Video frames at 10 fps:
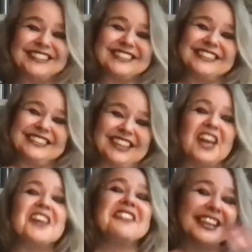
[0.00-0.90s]

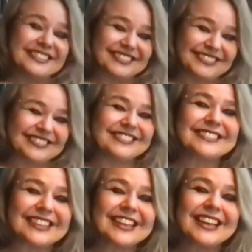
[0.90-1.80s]
kleptomania and
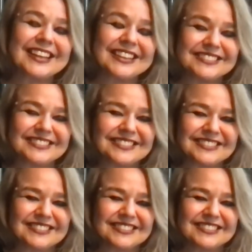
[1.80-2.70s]
cookie yeah.
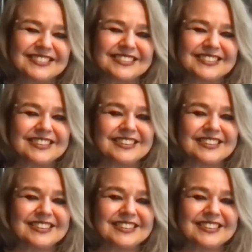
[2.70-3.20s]
and kathy